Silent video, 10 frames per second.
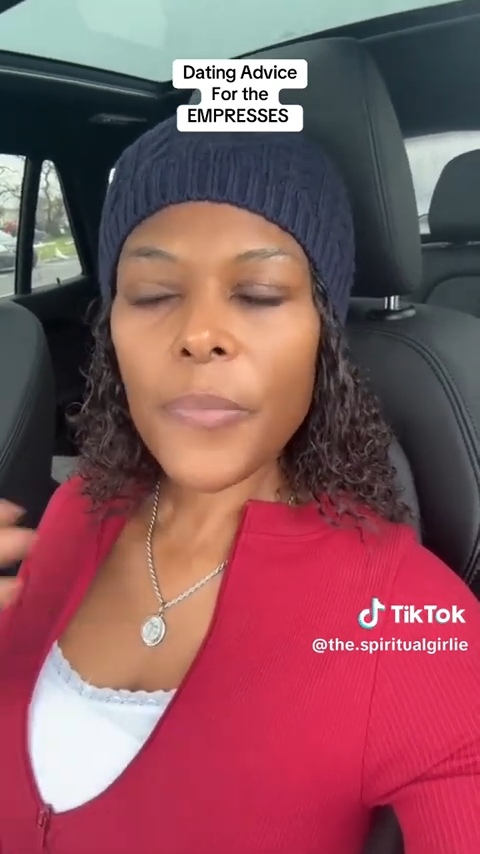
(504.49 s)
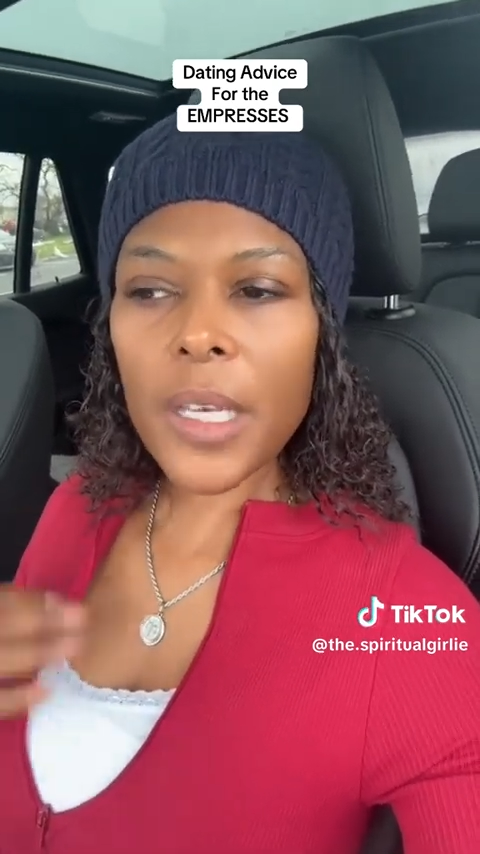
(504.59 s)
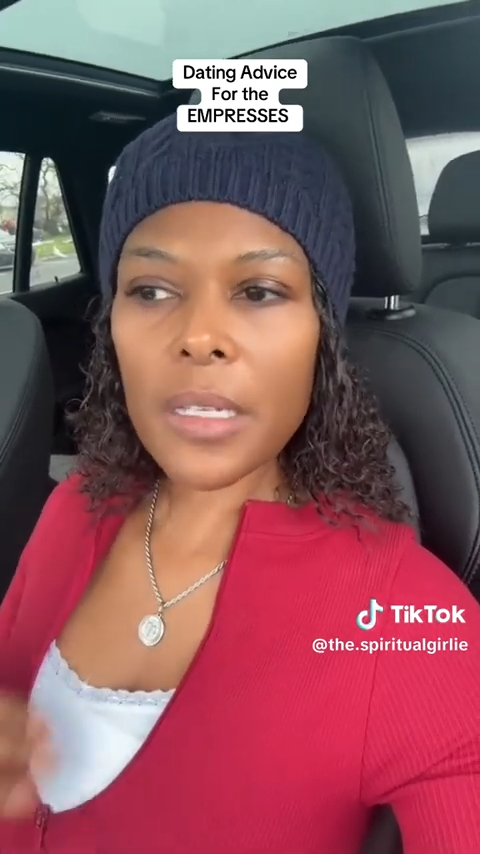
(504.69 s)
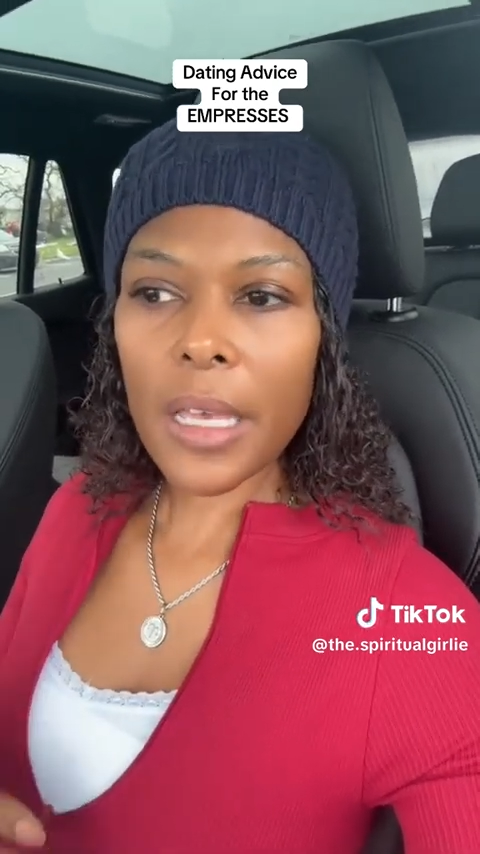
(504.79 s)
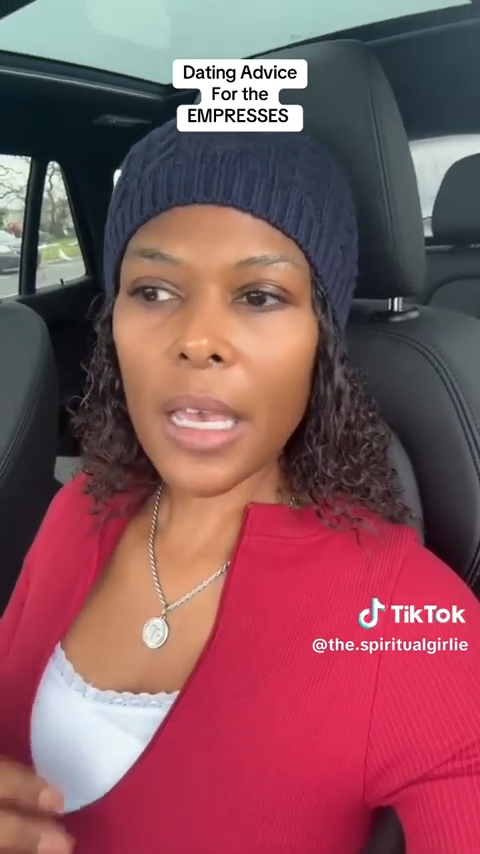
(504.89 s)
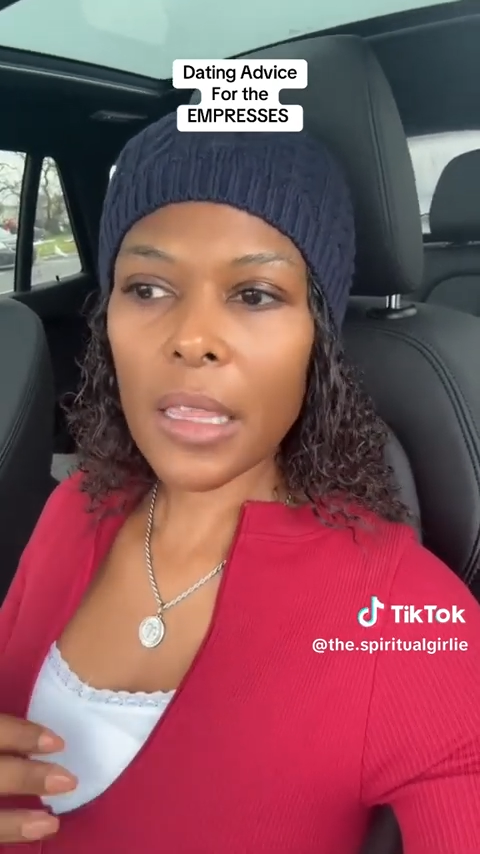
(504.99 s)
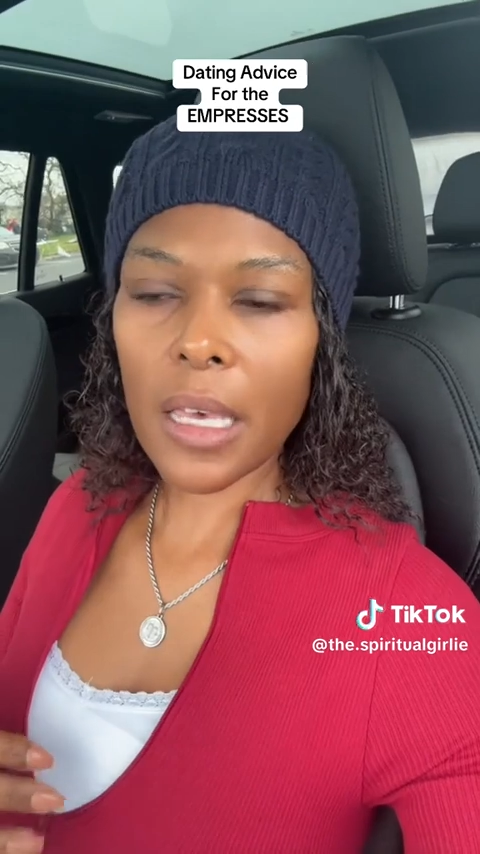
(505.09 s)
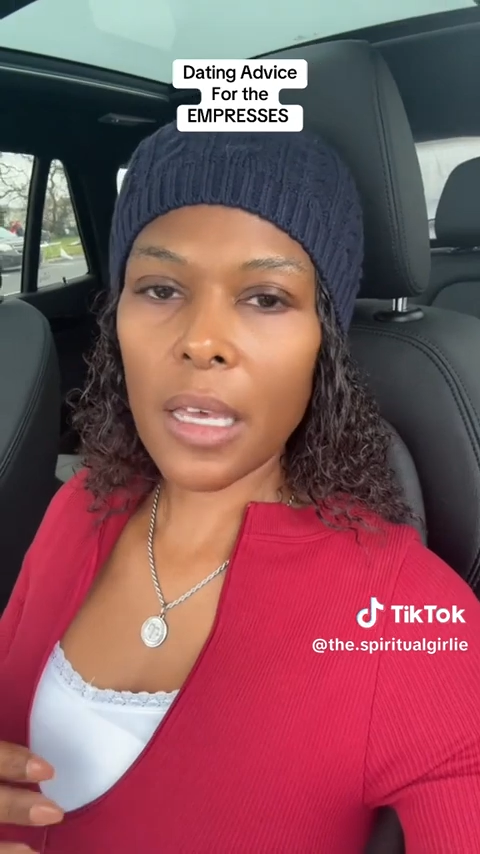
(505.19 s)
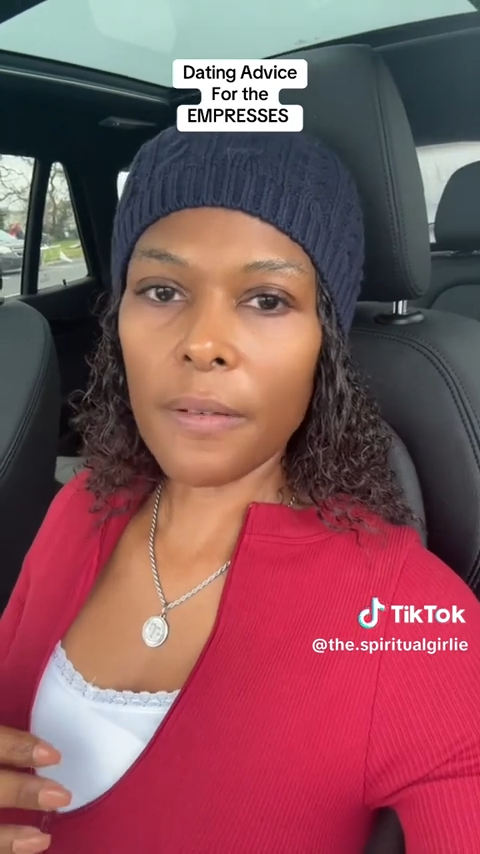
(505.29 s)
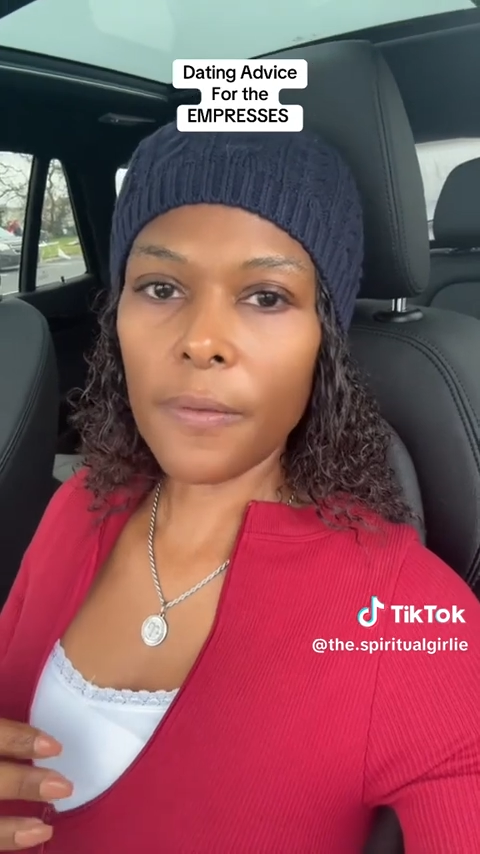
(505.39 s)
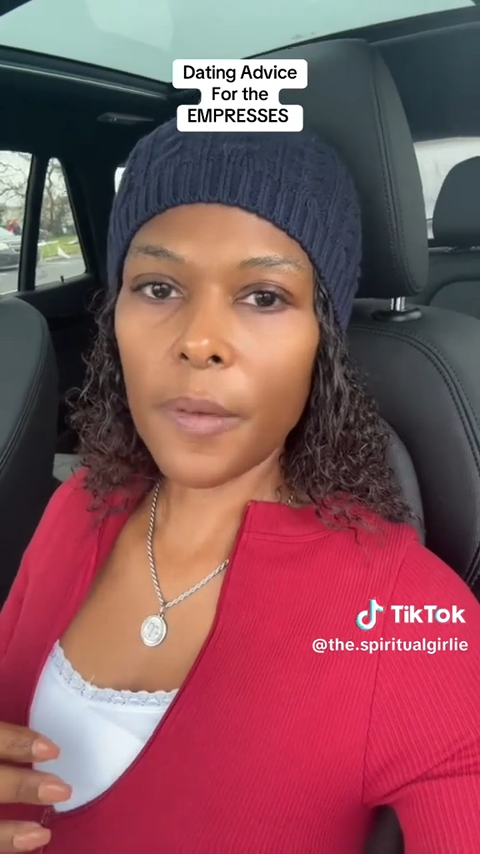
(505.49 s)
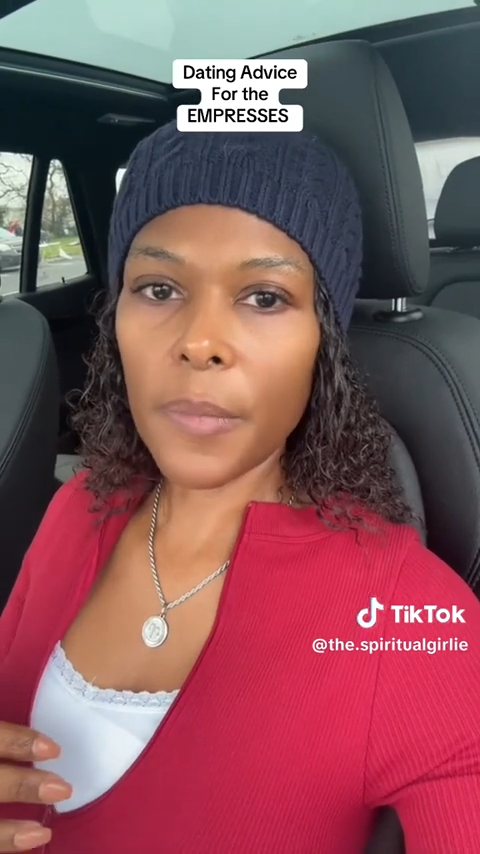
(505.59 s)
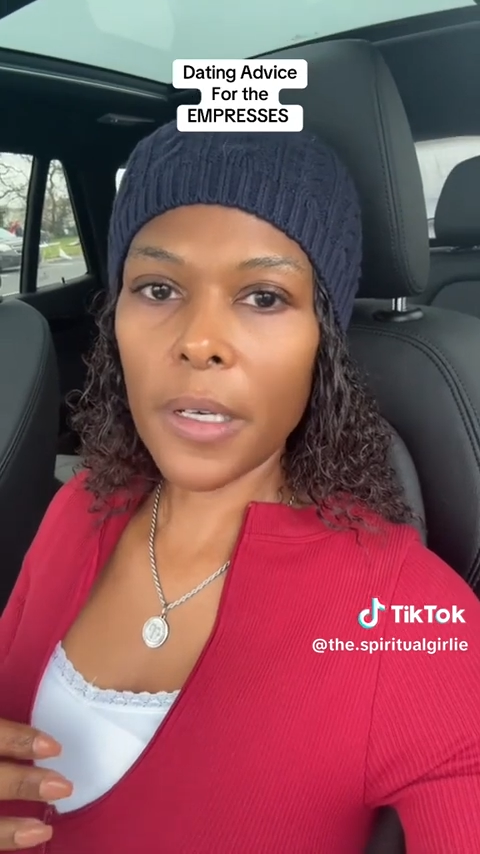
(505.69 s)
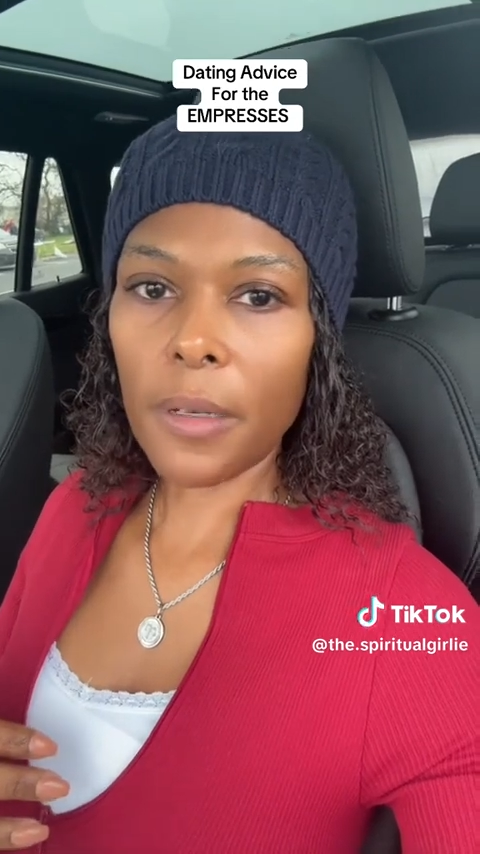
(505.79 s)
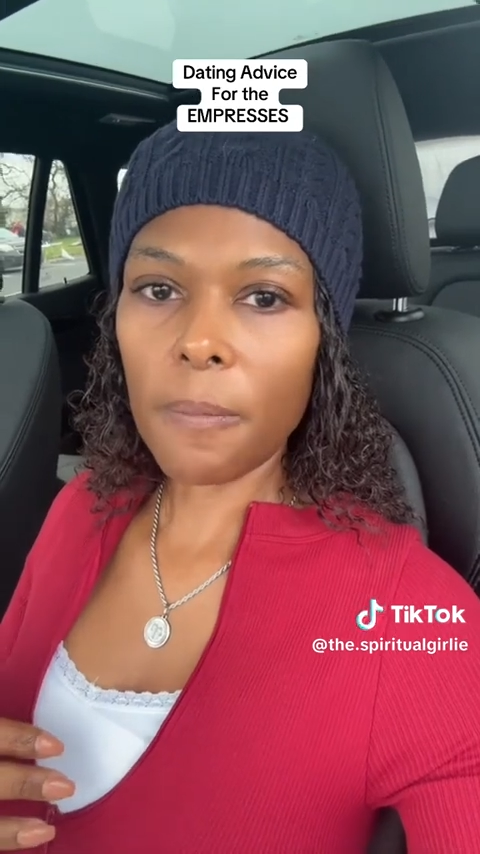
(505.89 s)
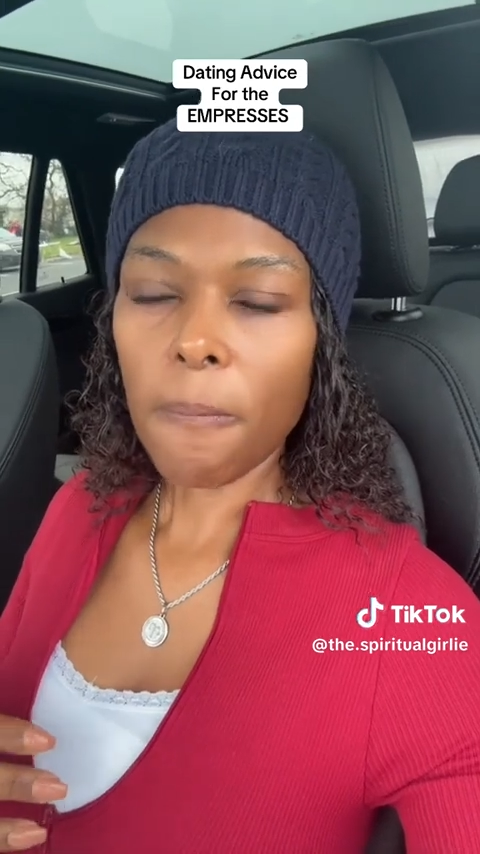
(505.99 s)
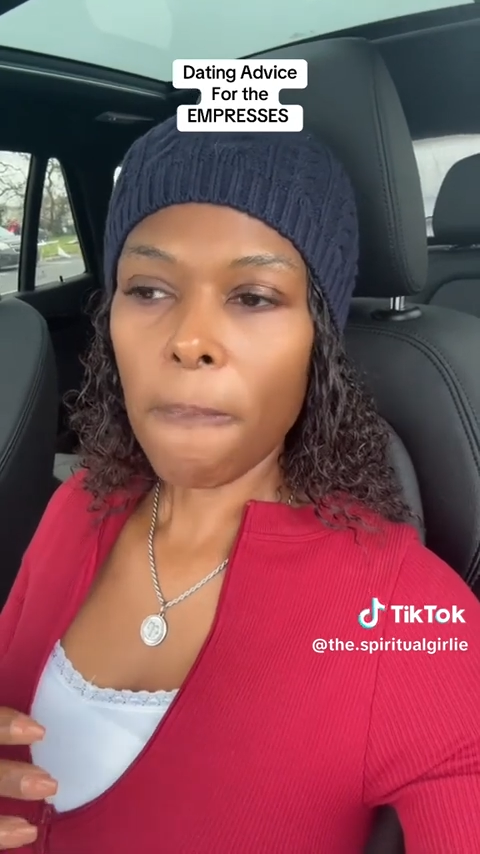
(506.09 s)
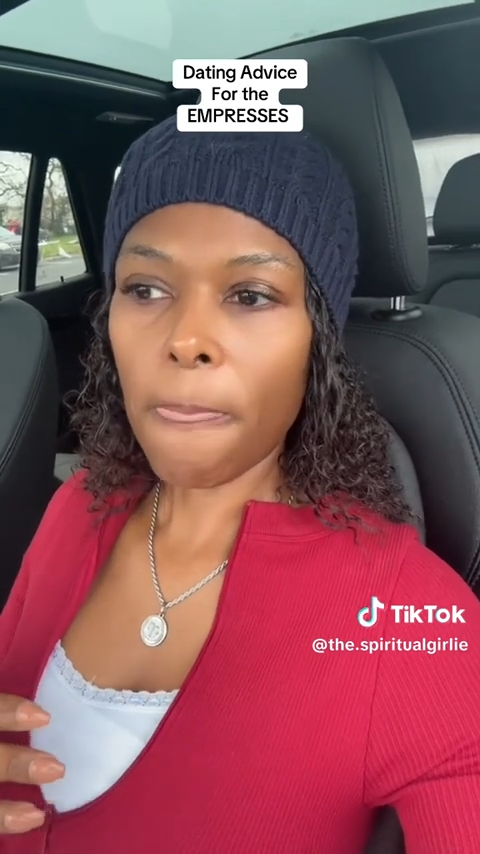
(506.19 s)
and take that from him